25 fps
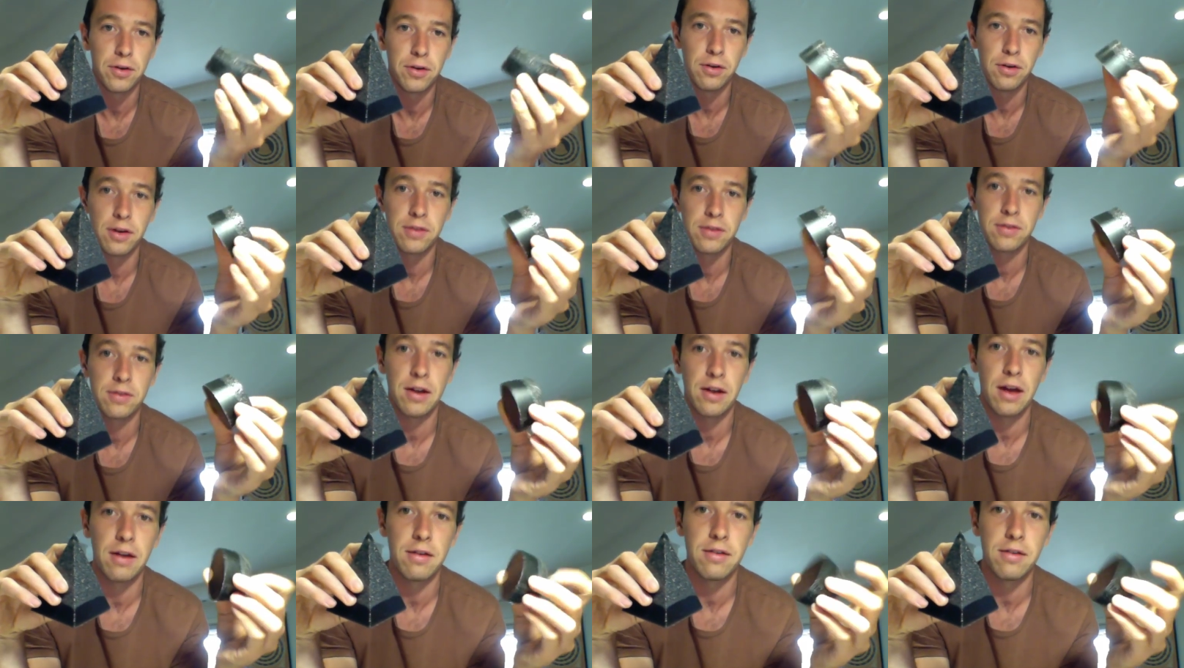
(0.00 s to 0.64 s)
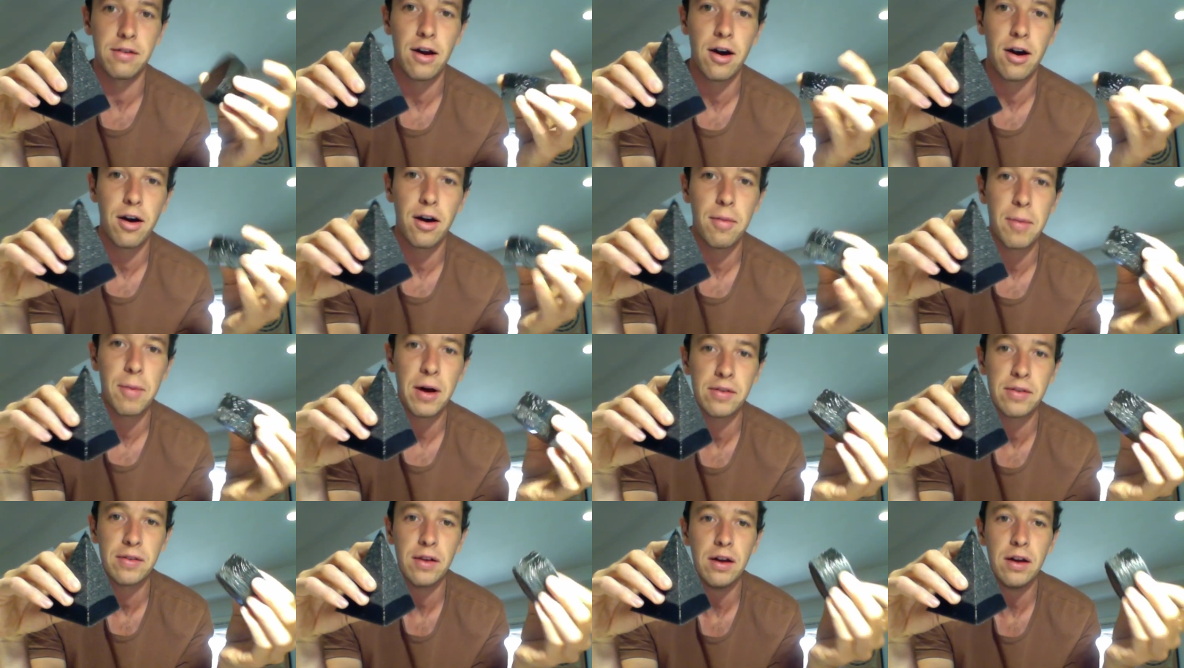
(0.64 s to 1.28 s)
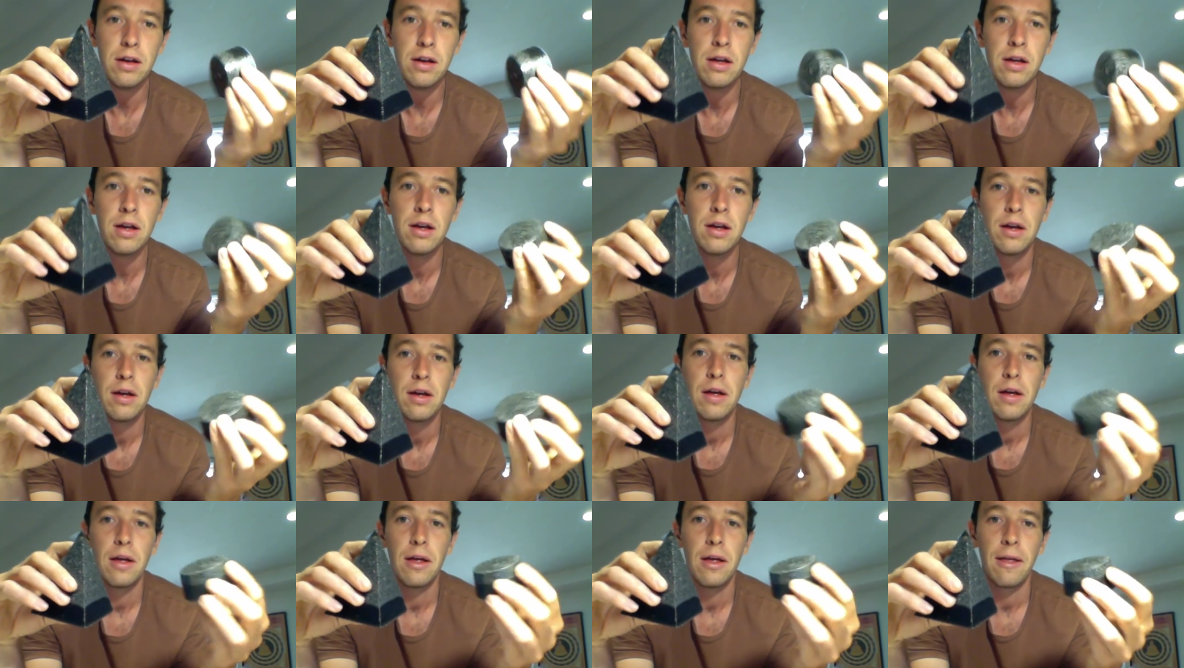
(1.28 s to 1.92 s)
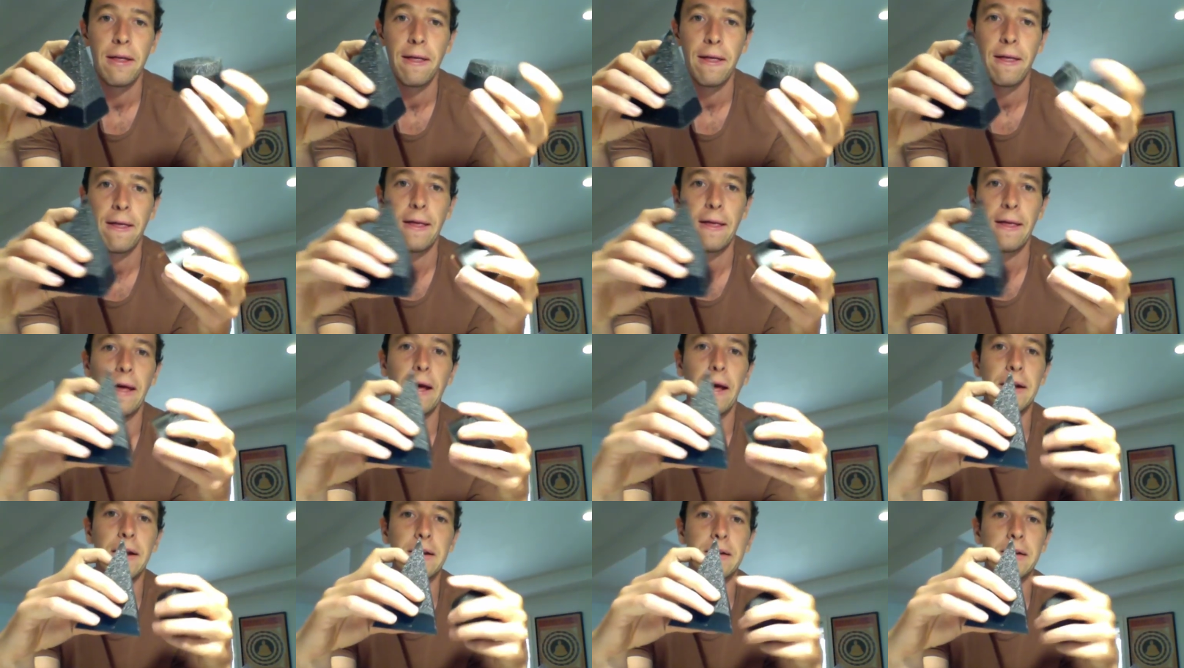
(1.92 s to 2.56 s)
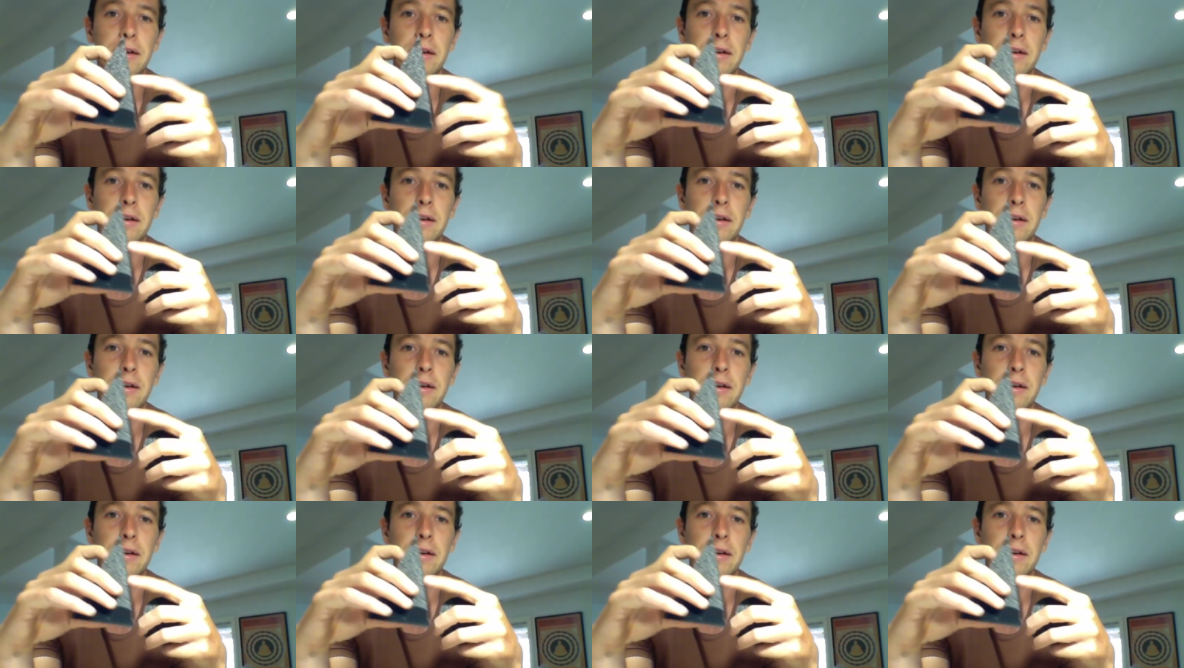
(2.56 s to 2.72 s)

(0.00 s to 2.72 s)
a standard tower buster, and